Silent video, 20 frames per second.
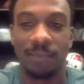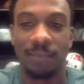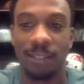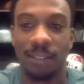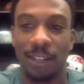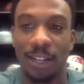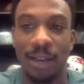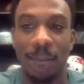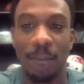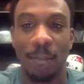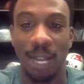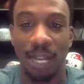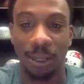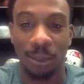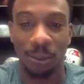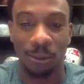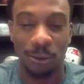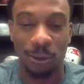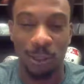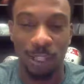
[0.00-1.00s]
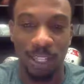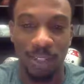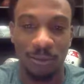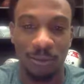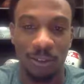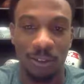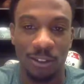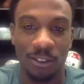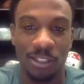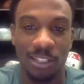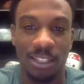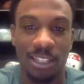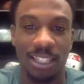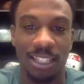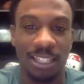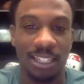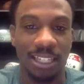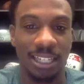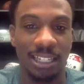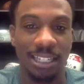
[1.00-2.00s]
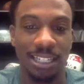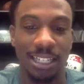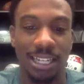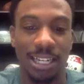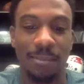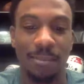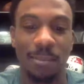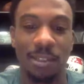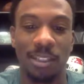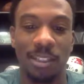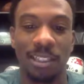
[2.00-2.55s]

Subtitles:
I battled through that adversity at that time,